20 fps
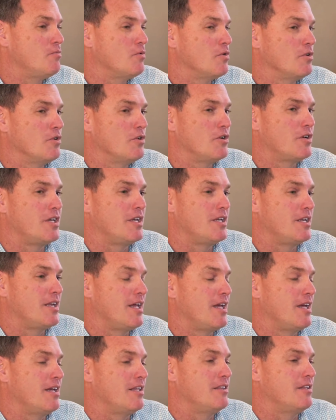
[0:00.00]
we're looking
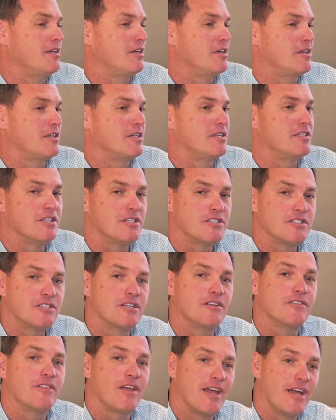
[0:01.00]
at the condition
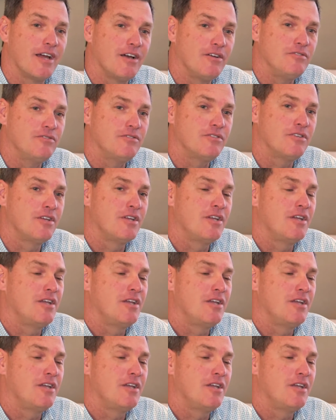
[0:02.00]
of the house